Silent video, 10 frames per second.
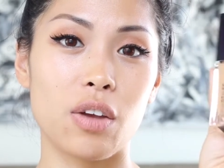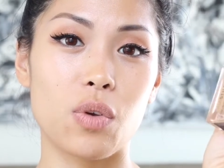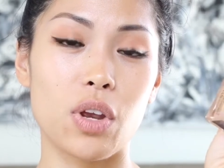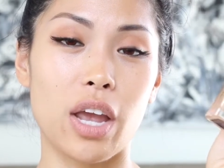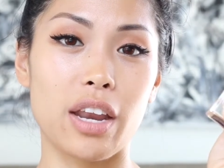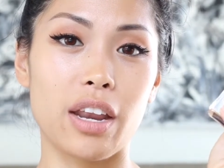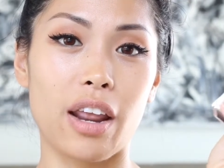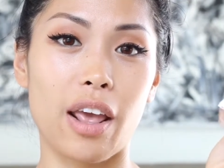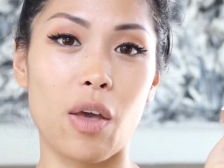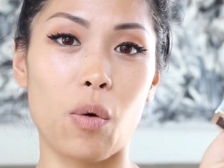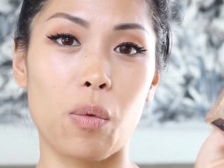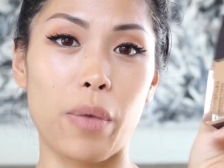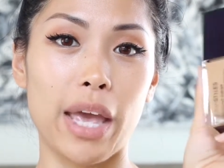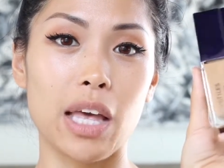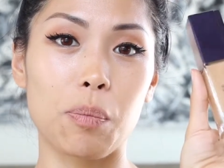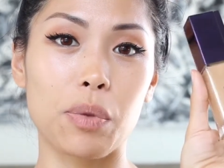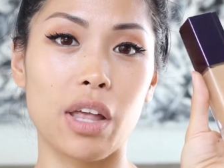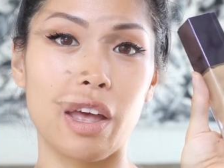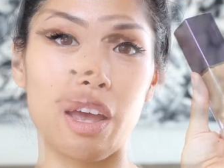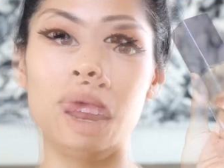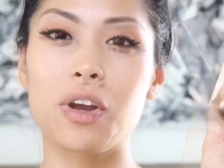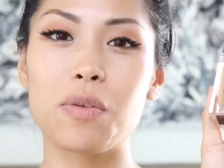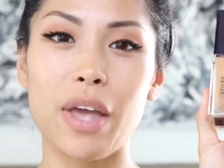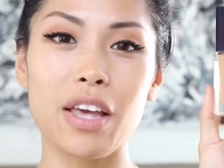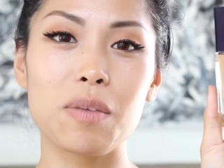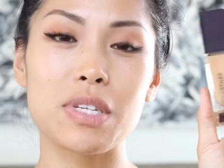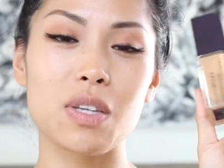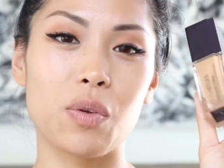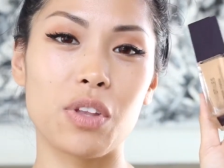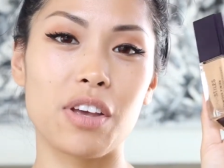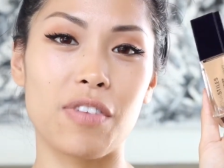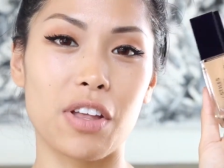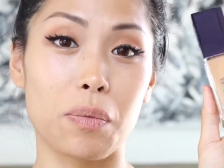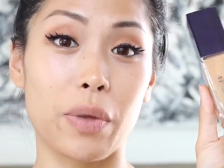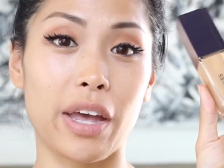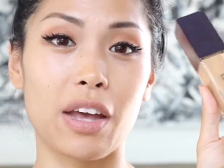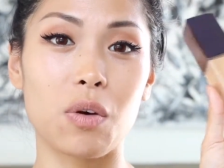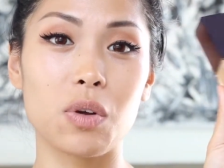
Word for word: created a whole makeup line, but her makeup is only available at